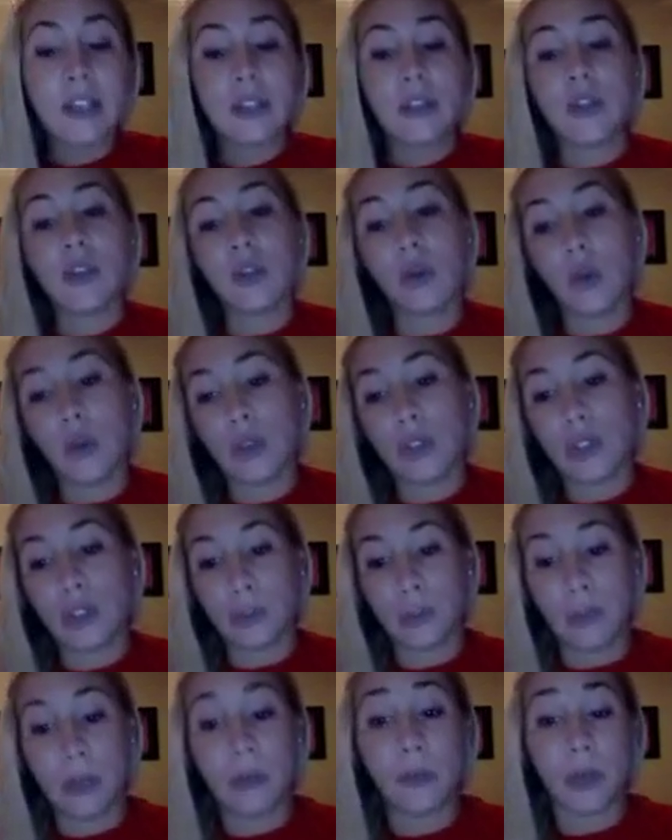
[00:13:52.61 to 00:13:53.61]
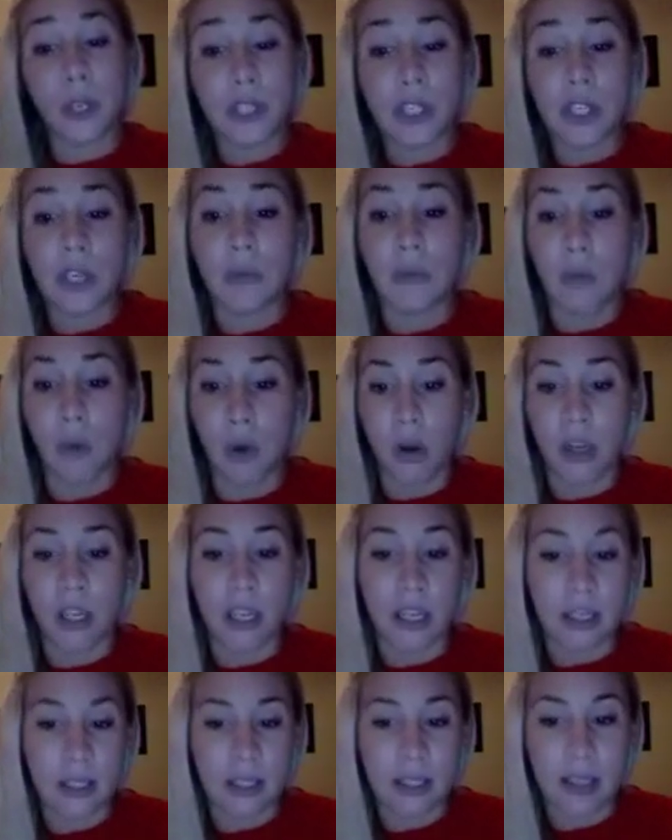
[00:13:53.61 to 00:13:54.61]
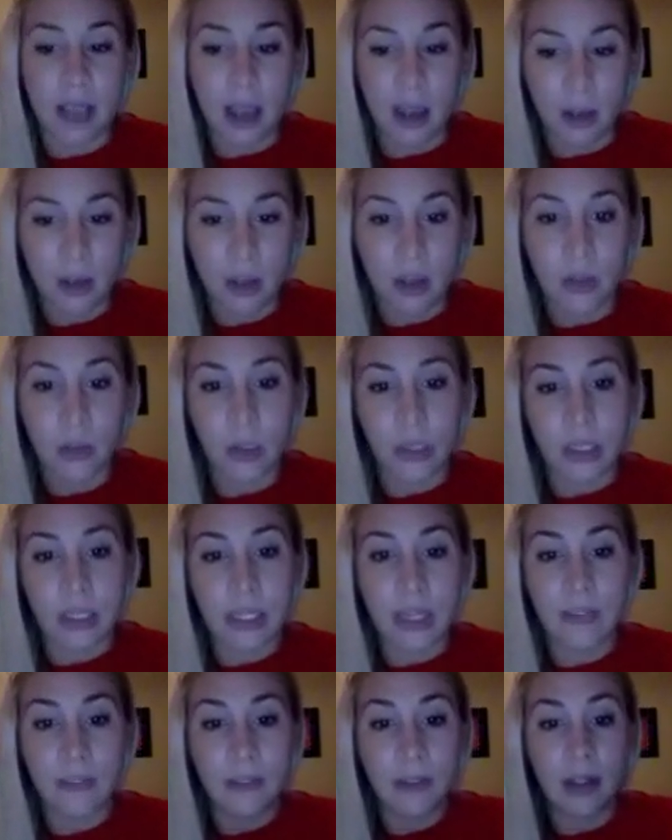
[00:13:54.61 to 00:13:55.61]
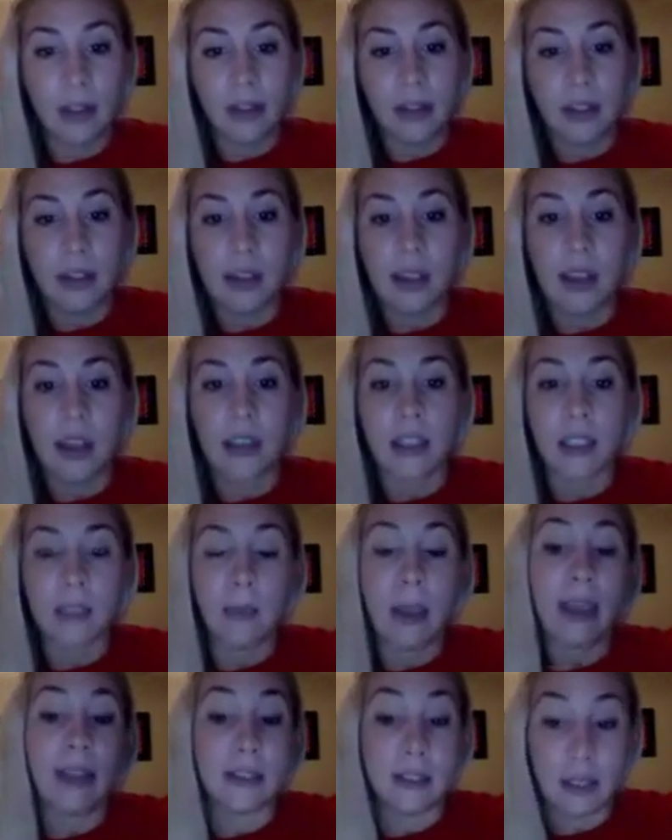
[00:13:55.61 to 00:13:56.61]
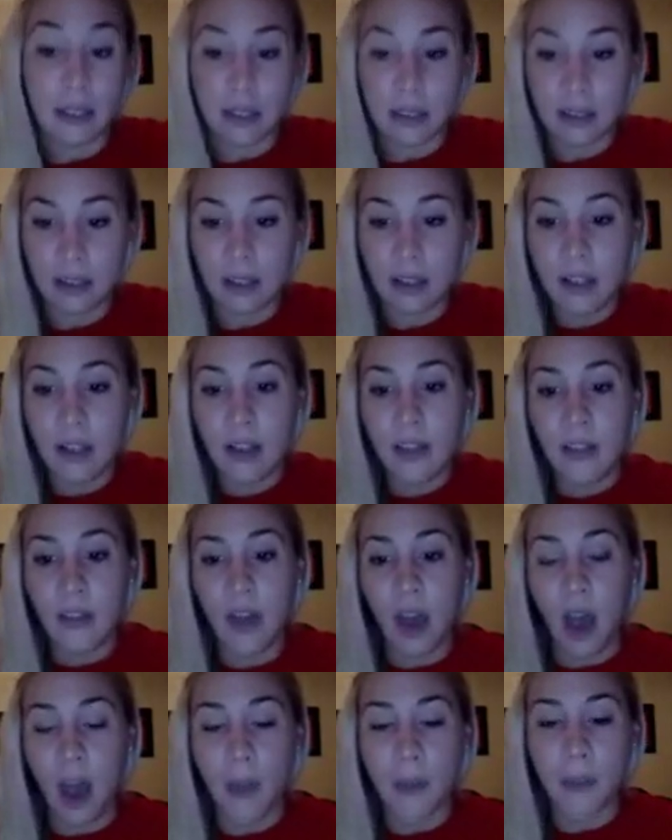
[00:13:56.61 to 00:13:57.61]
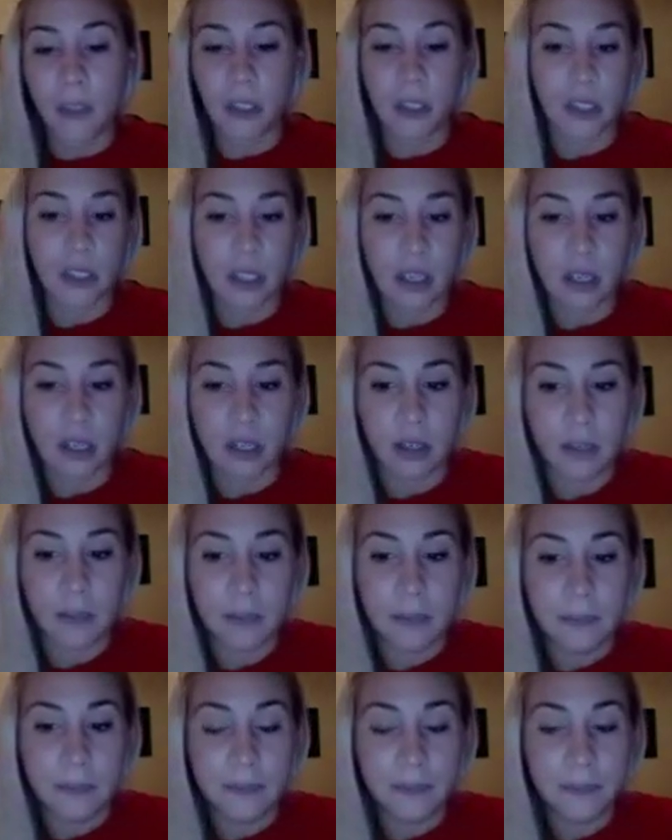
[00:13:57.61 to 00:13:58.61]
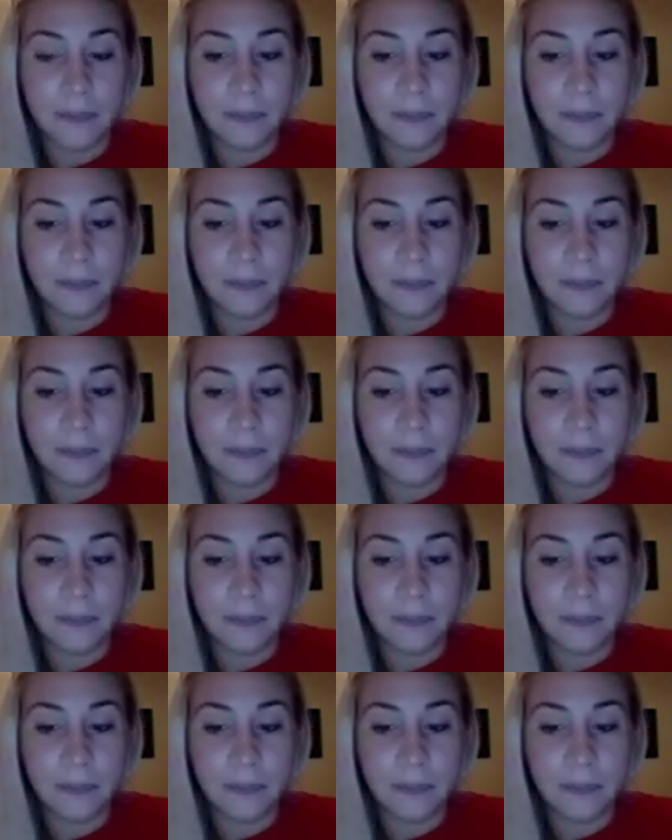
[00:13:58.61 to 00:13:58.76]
So the goal is to be reaching more kids now. So we're definitely expanding the options there.